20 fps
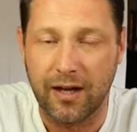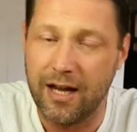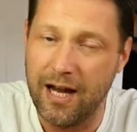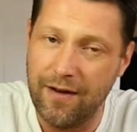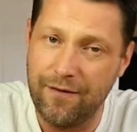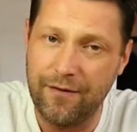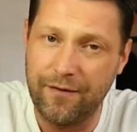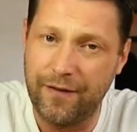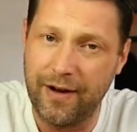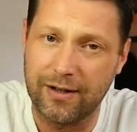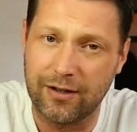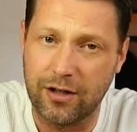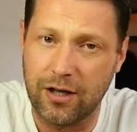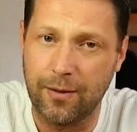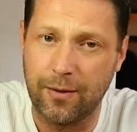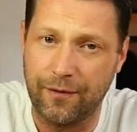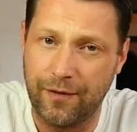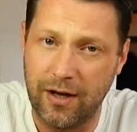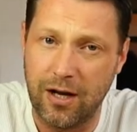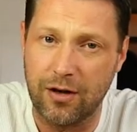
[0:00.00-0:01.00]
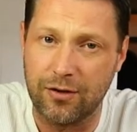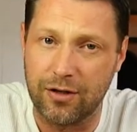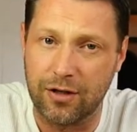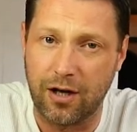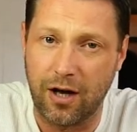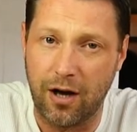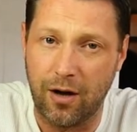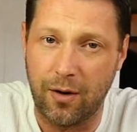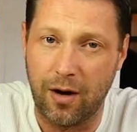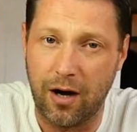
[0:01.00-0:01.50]
Even in fact, a couple of videos
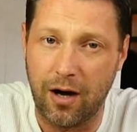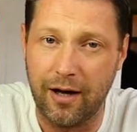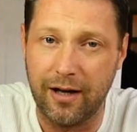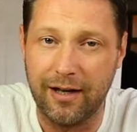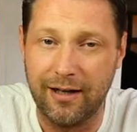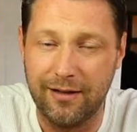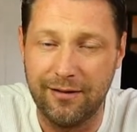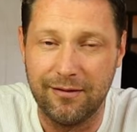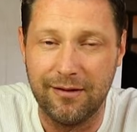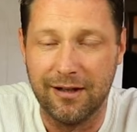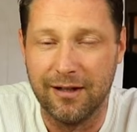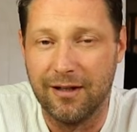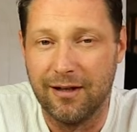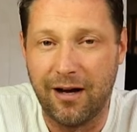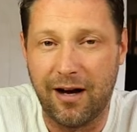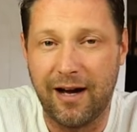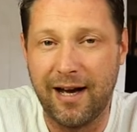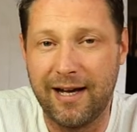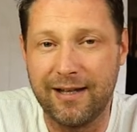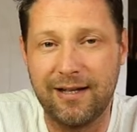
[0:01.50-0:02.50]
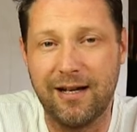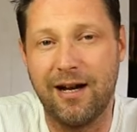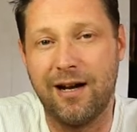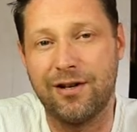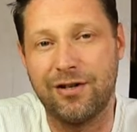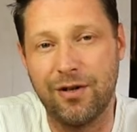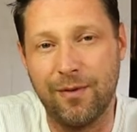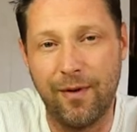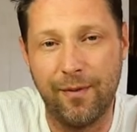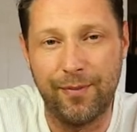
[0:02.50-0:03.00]
ago, I had to
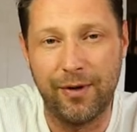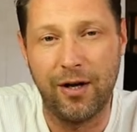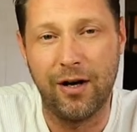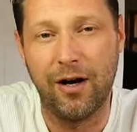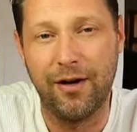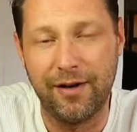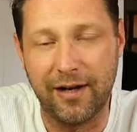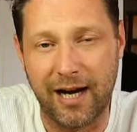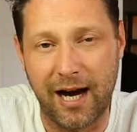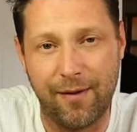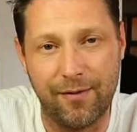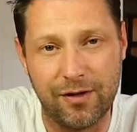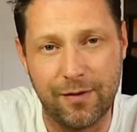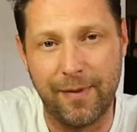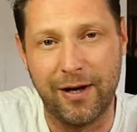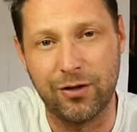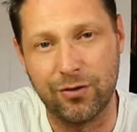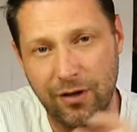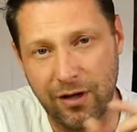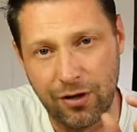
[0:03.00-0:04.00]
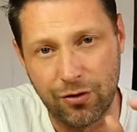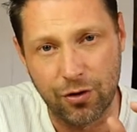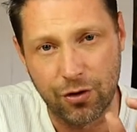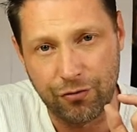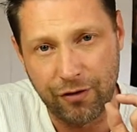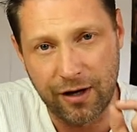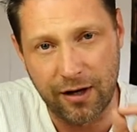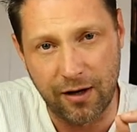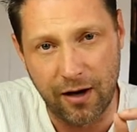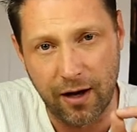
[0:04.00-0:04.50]
ask someone behind the camera to make sure a little
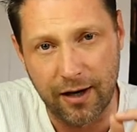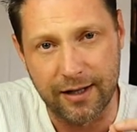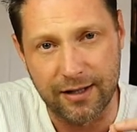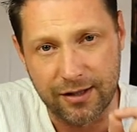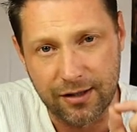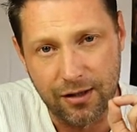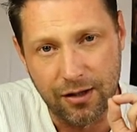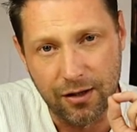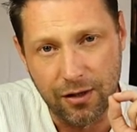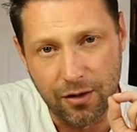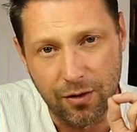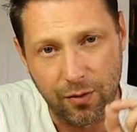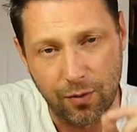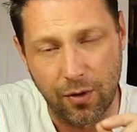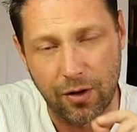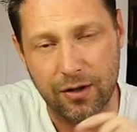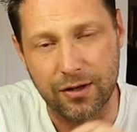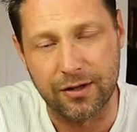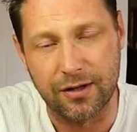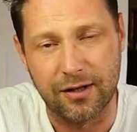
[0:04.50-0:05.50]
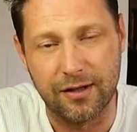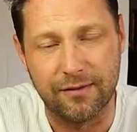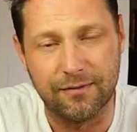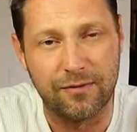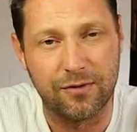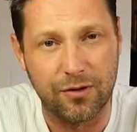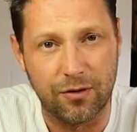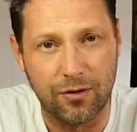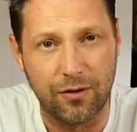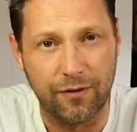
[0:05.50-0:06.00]
green light was
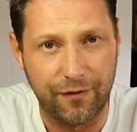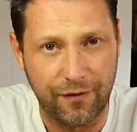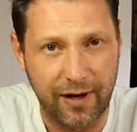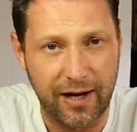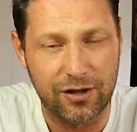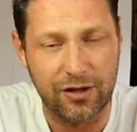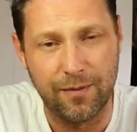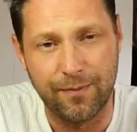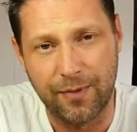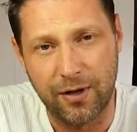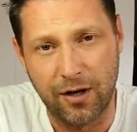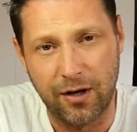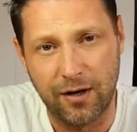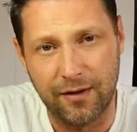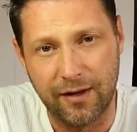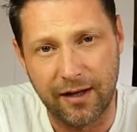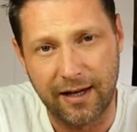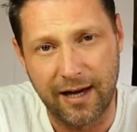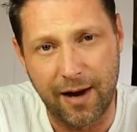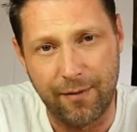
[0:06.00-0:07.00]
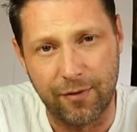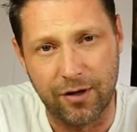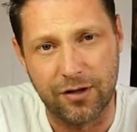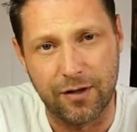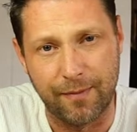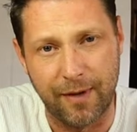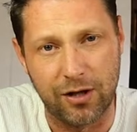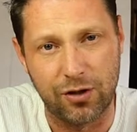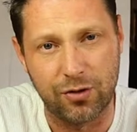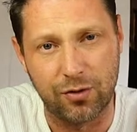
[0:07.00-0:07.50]
sort of flashing behind the camera
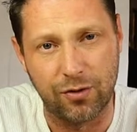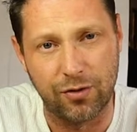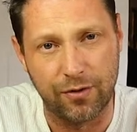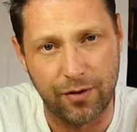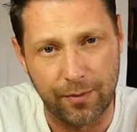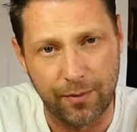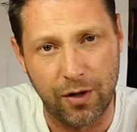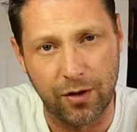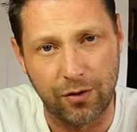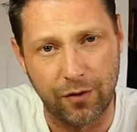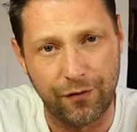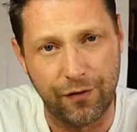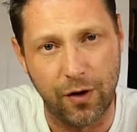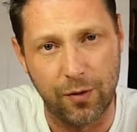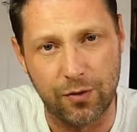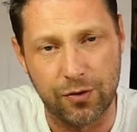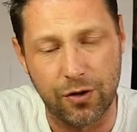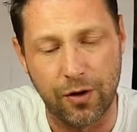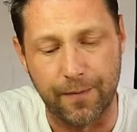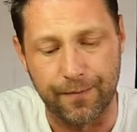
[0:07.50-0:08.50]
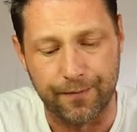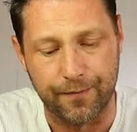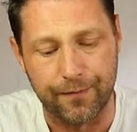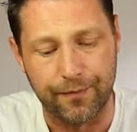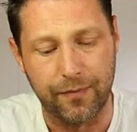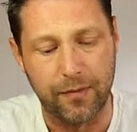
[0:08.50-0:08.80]
to make sure the microphone was on.